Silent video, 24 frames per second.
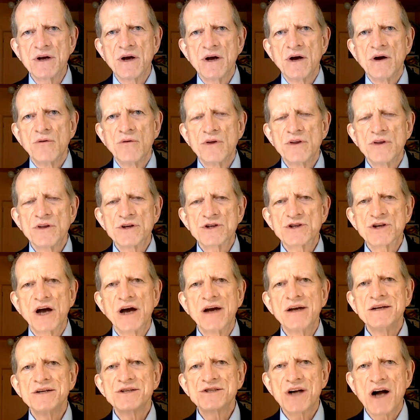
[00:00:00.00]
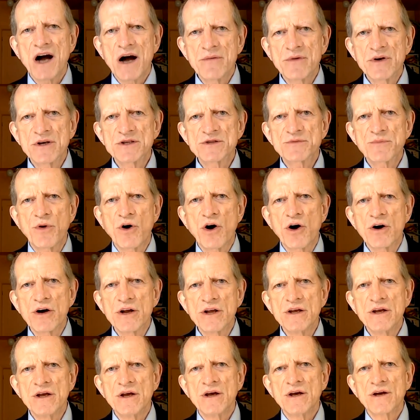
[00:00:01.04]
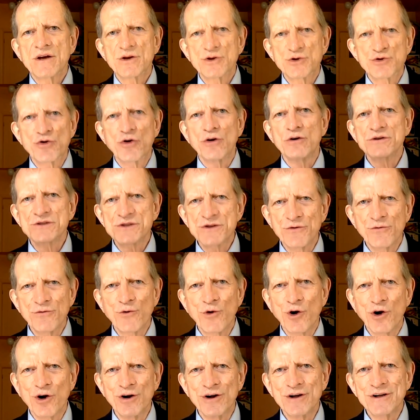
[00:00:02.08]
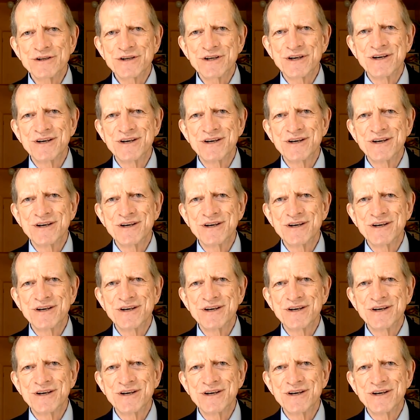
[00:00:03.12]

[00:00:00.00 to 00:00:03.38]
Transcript: when the Chinese Communist Party controls the world.